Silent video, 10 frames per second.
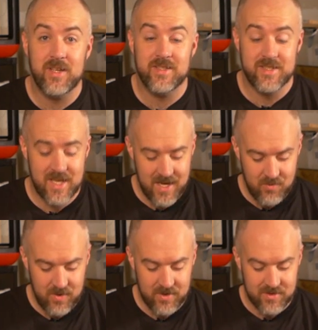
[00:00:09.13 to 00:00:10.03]
and
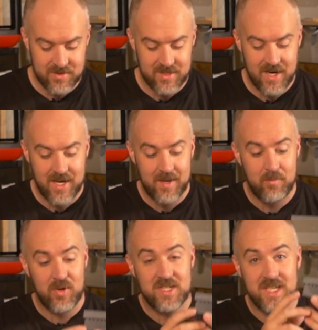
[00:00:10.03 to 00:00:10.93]
today we are designing
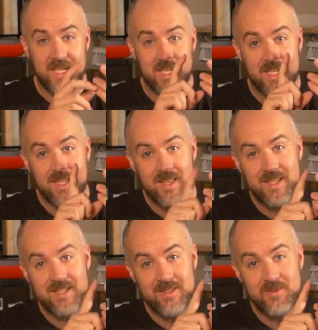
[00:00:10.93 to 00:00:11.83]
and printing
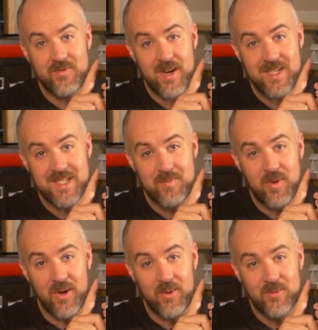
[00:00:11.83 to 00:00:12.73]
this little freight
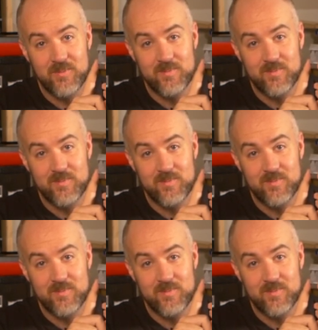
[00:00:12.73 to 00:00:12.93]
depot.